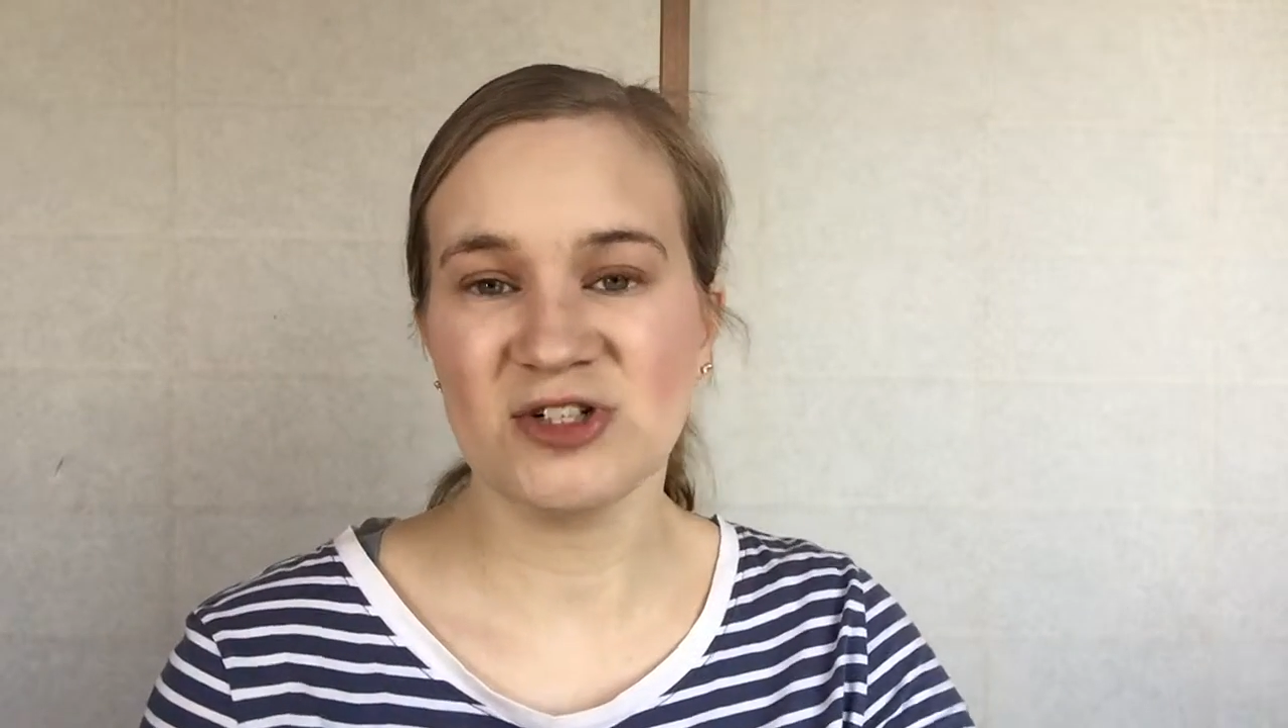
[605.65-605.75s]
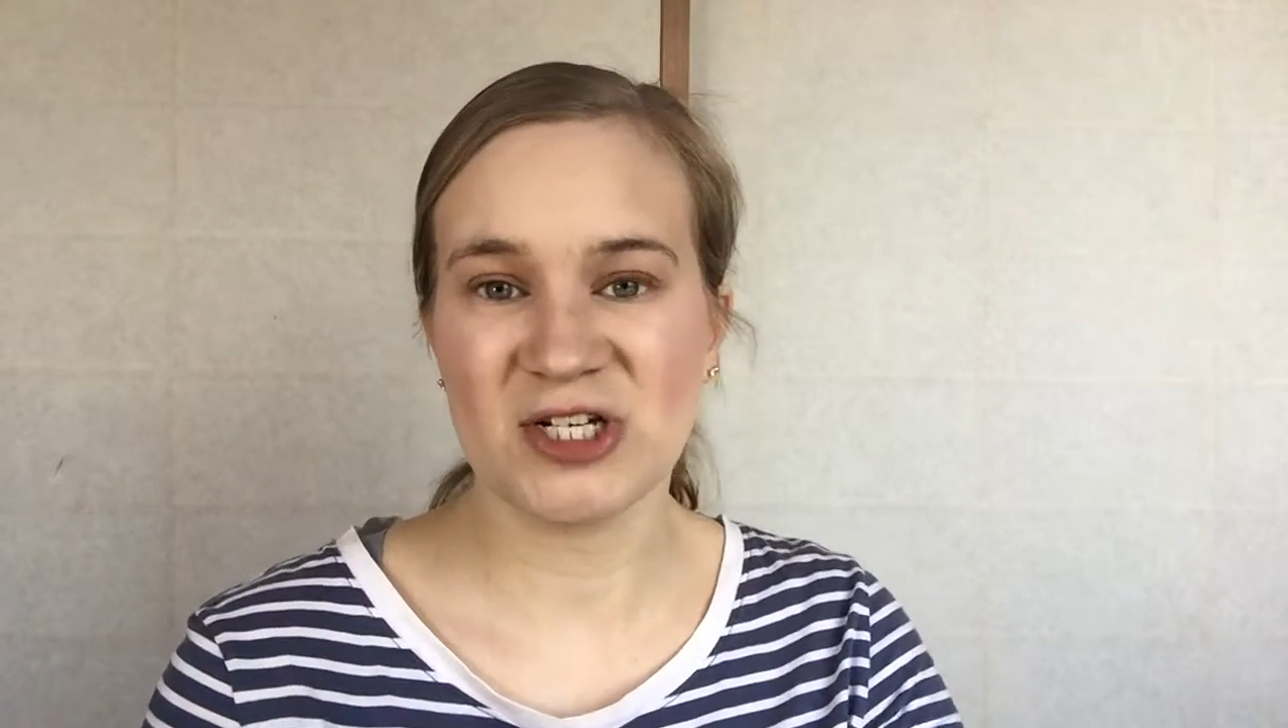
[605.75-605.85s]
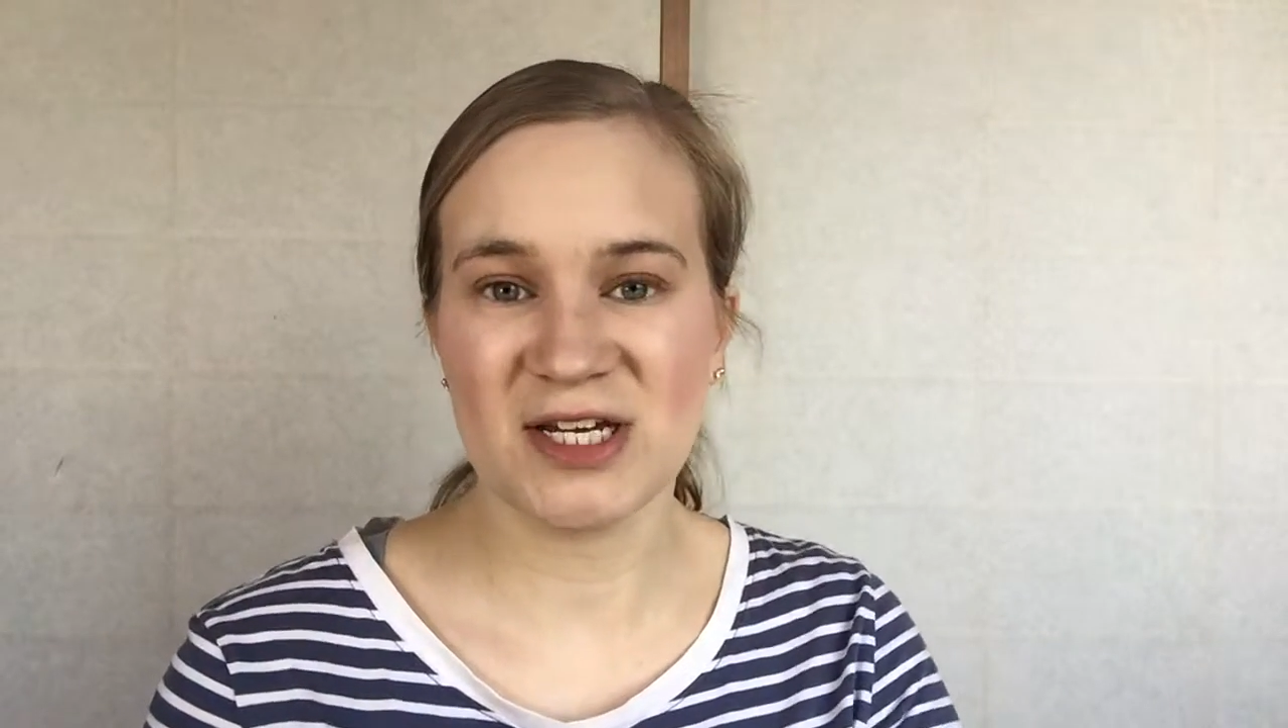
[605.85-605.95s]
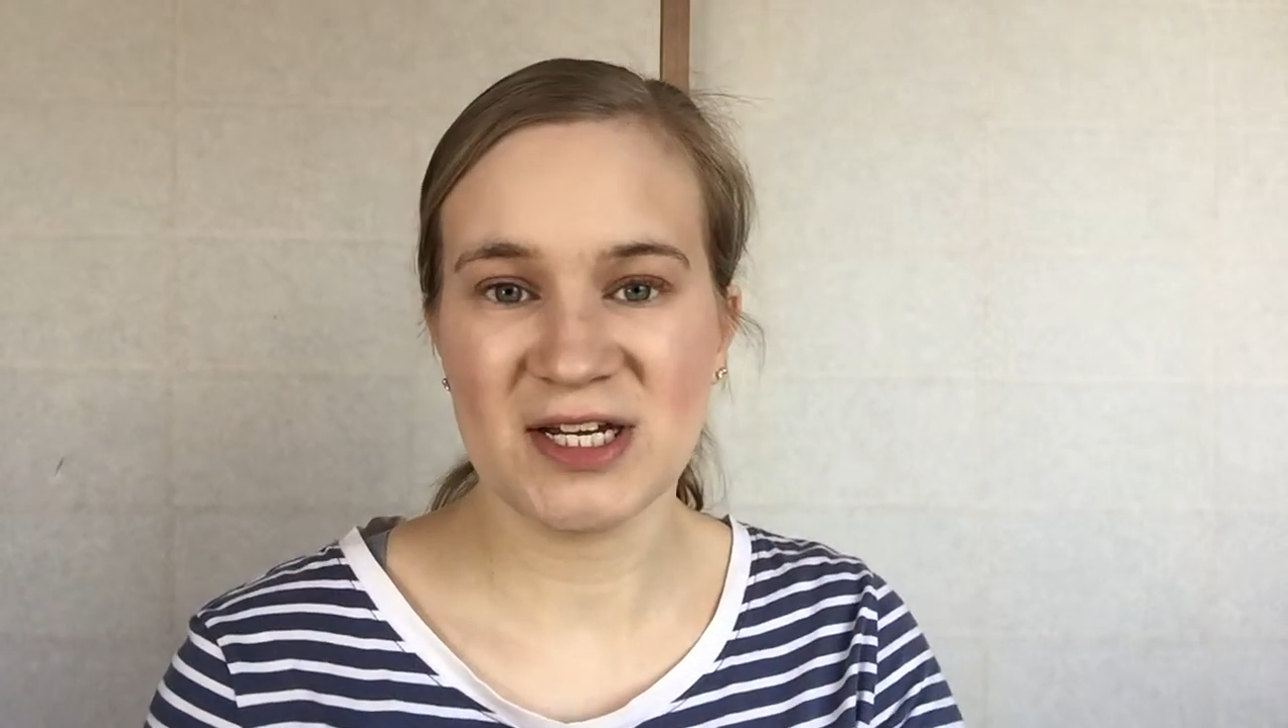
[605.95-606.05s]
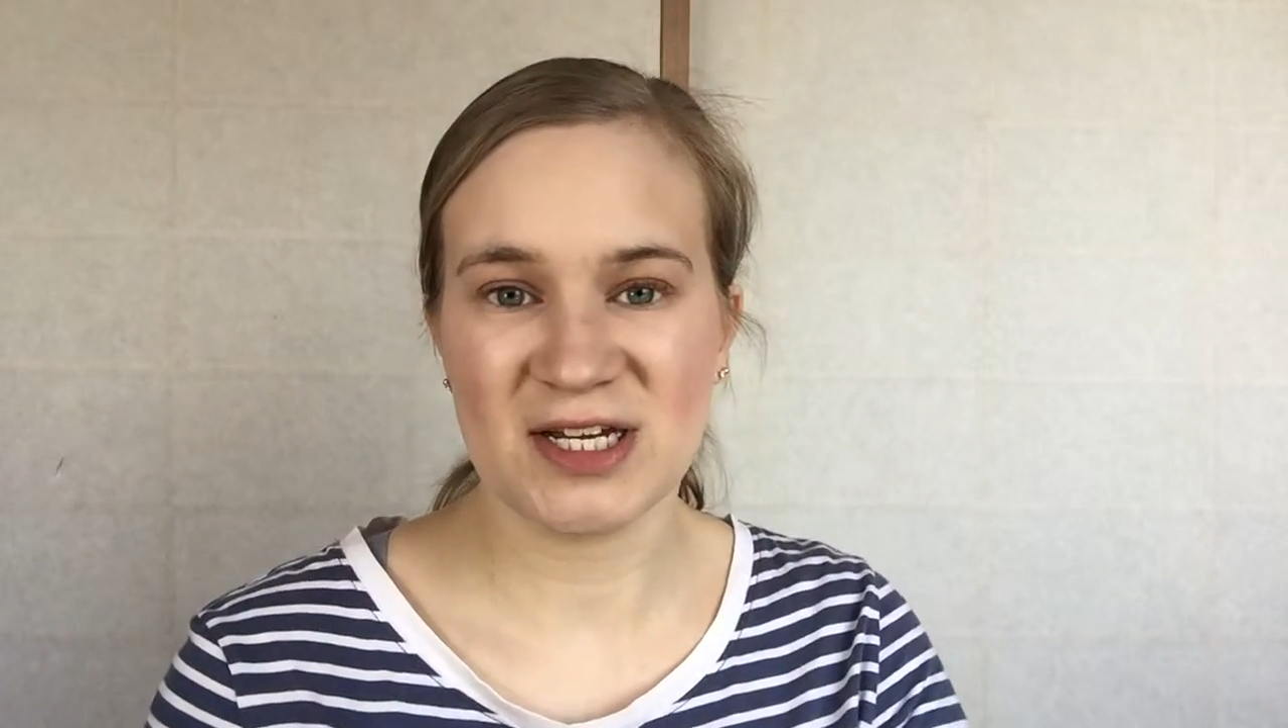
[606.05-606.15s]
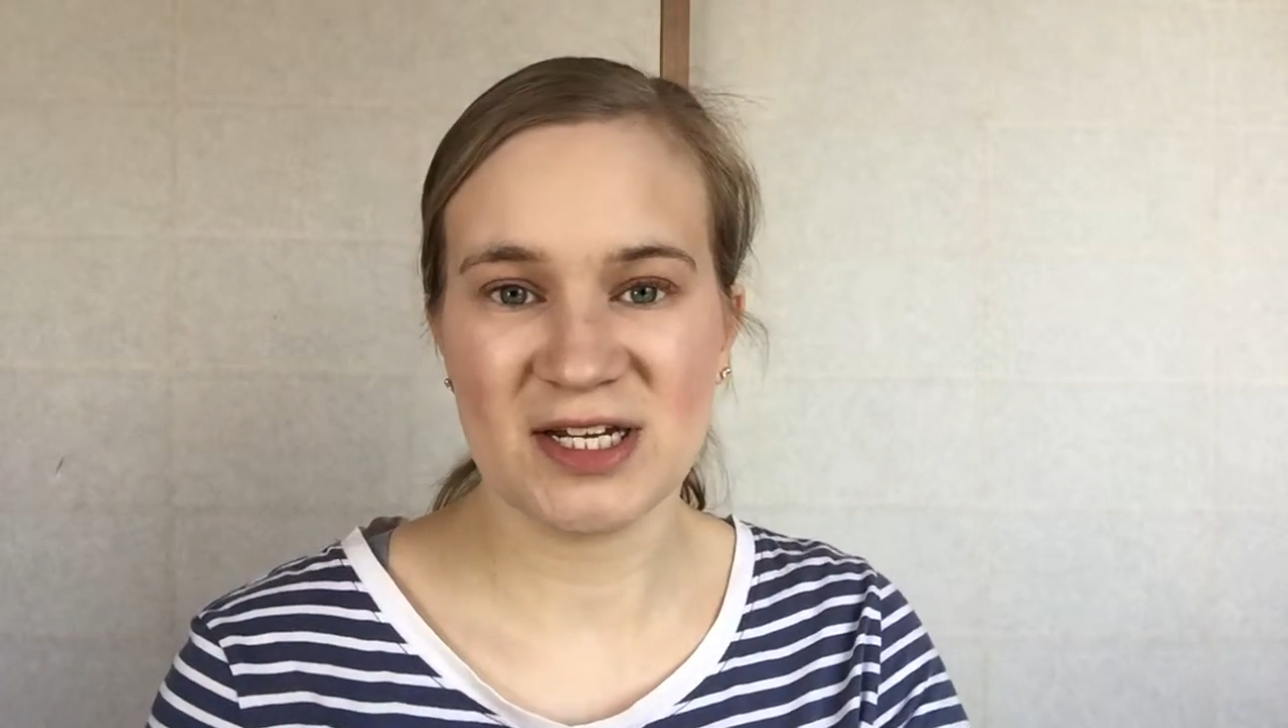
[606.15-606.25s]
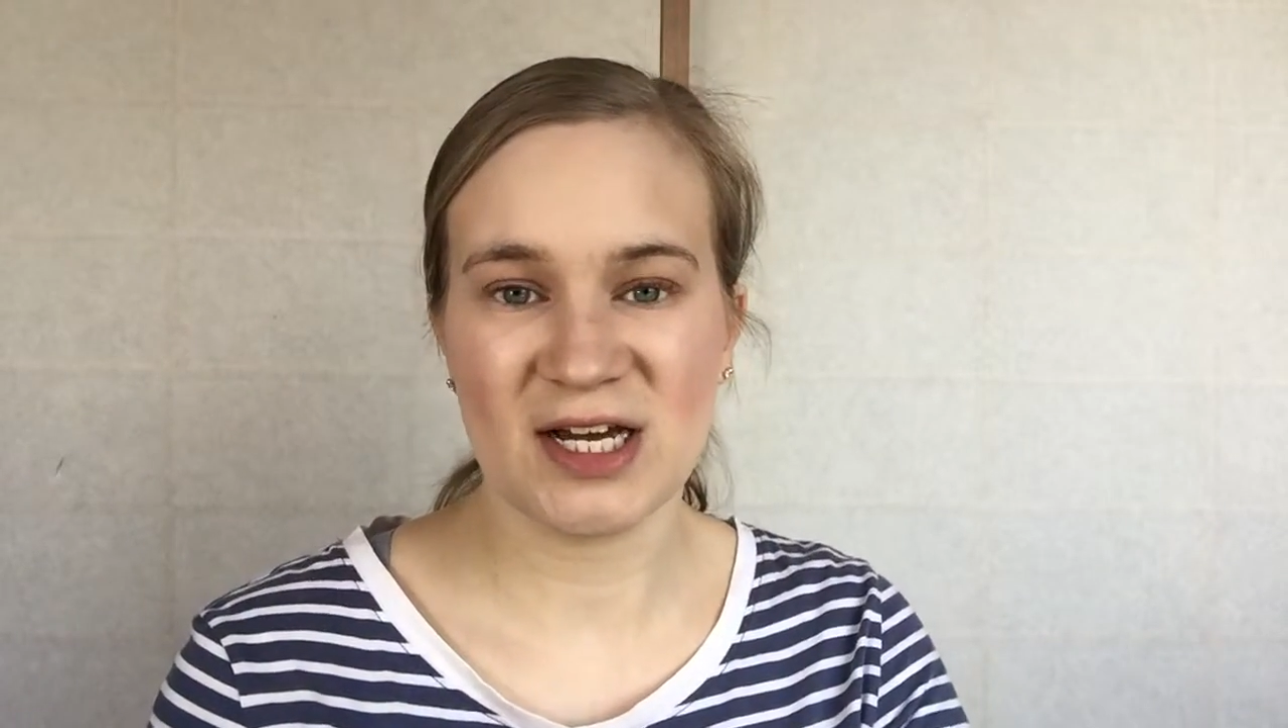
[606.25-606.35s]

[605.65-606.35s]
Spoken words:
shake it,